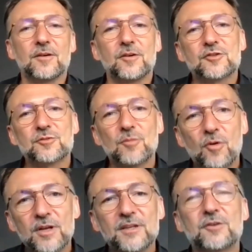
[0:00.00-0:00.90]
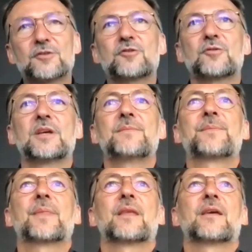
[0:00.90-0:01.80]
small industry
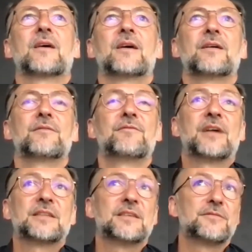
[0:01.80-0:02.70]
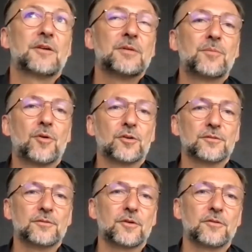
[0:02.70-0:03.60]
that is very
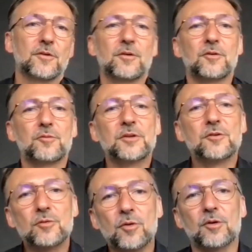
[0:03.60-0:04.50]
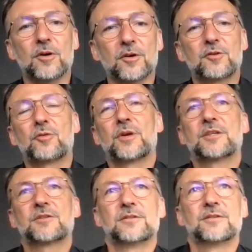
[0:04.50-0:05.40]
important for the renewal on
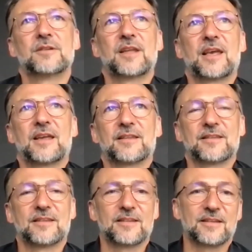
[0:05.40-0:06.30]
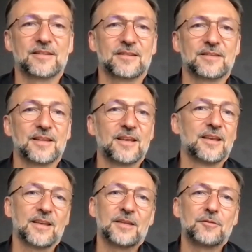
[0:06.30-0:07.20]
creation and
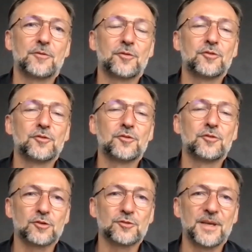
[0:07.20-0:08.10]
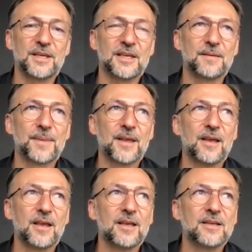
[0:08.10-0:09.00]
the future of watchmaking.
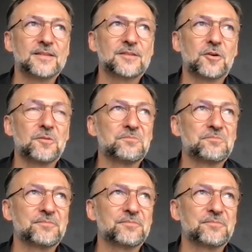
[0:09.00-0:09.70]
So